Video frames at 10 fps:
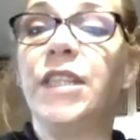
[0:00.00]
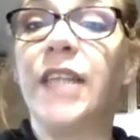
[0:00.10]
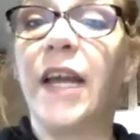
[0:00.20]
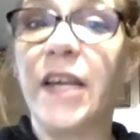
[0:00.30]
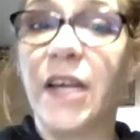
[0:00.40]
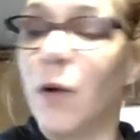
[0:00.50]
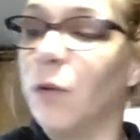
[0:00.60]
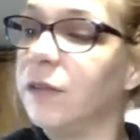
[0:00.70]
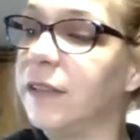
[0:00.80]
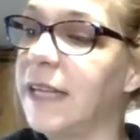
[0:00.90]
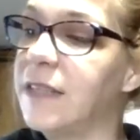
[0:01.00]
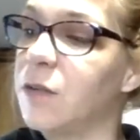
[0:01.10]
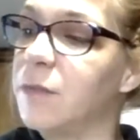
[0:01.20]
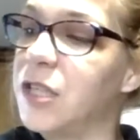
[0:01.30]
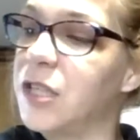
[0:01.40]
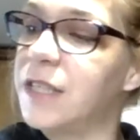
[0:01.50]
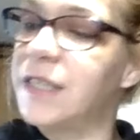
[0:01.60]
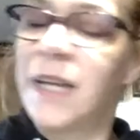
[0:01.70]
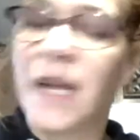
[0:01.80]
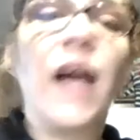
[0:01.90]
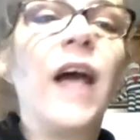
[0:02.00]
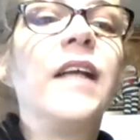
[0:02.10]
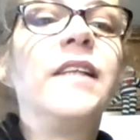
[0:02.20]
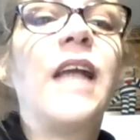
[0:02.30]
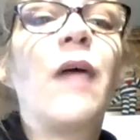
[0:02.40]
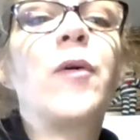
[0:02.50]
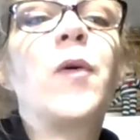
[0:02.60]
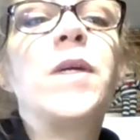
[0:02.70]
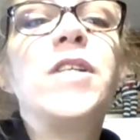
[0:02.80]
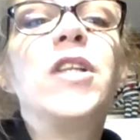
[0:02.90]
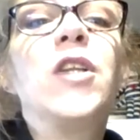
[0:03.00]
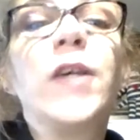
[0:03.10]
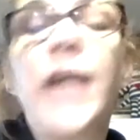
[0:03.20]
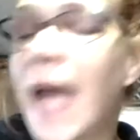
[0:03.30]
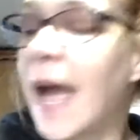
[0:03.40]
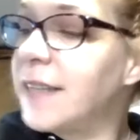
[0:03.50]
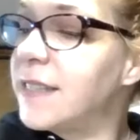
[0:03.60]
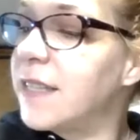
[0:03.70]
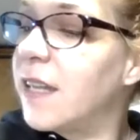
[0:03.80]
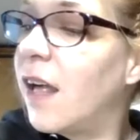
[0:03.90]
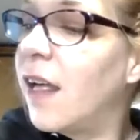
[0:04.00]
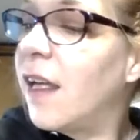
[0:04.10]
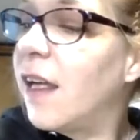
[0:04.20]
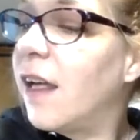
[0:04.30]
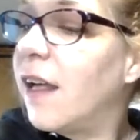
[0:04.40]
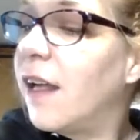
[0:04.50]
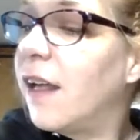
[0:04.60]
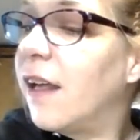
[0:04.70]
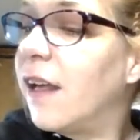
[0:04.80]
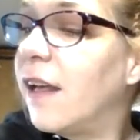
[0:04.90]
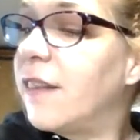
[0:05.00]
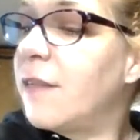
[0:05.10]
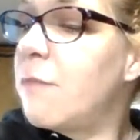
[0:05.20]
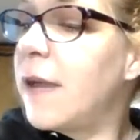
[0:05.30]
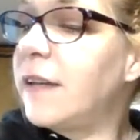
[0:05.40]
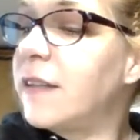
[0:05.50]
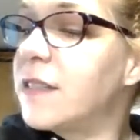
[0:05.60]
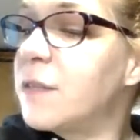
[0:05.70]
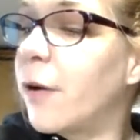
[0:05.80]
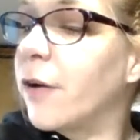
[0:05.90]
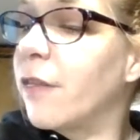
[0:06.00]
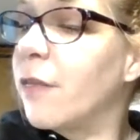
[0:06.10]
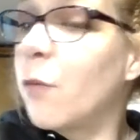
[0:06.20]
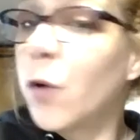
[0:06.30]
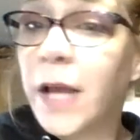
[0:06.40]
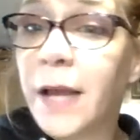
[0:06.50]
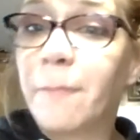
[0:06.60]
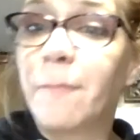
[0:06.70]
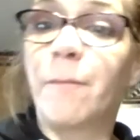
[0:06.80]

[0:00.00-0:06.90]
there you go. That's our missions. Now we're going to look at the maintenance part of the morning.